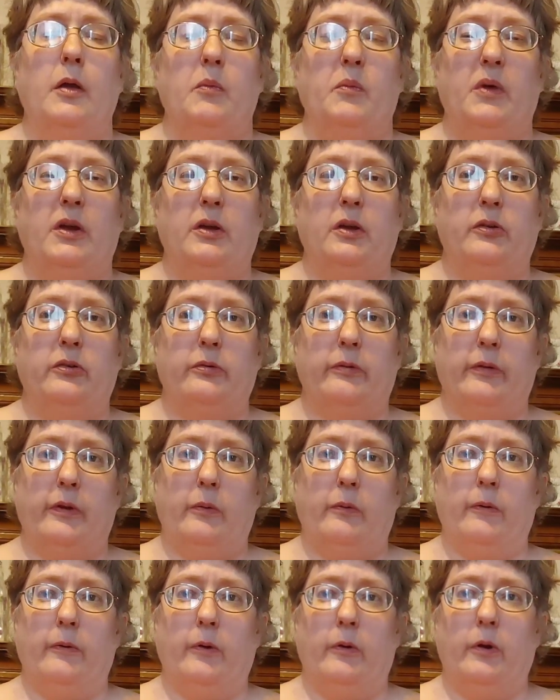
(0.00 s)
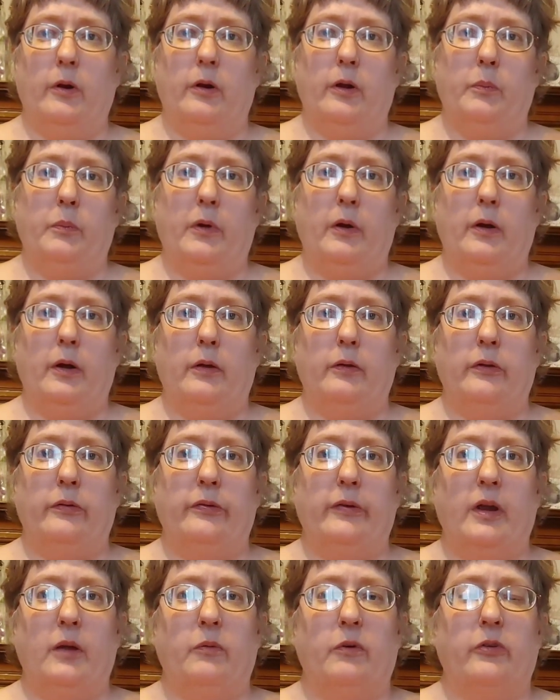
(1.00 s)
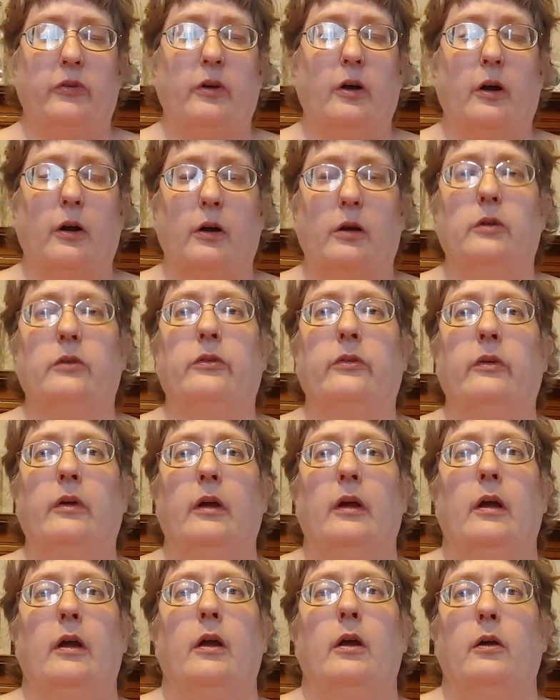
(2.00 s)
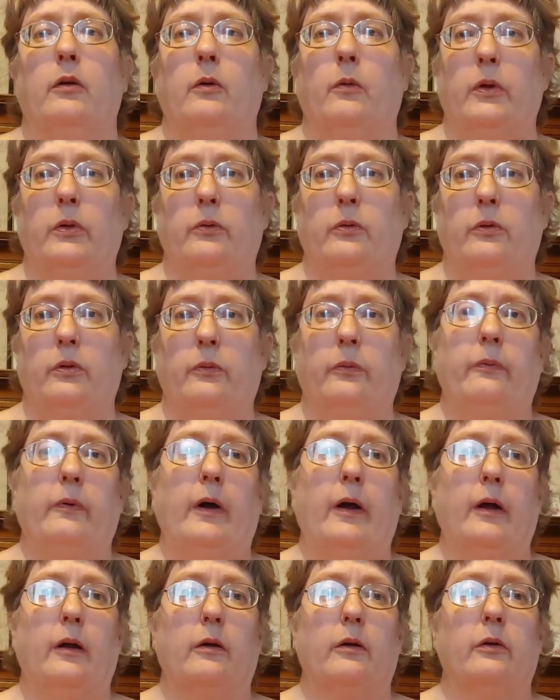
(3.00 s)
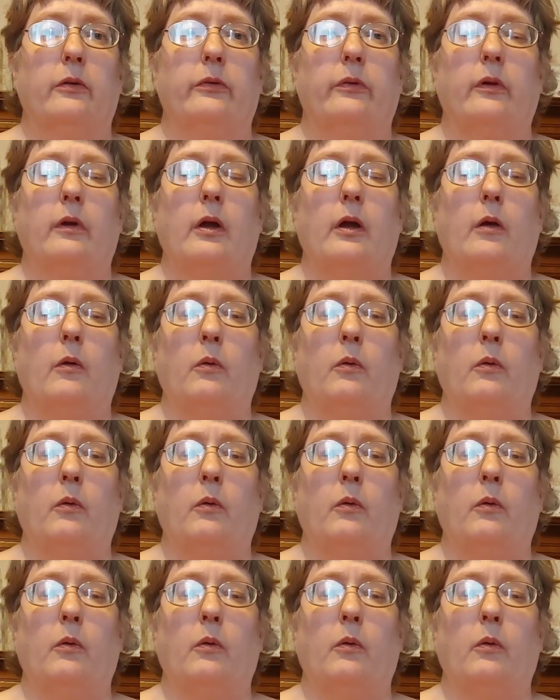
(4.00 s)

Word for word: making sure they were loaded up on the savers cards, going through the flyers,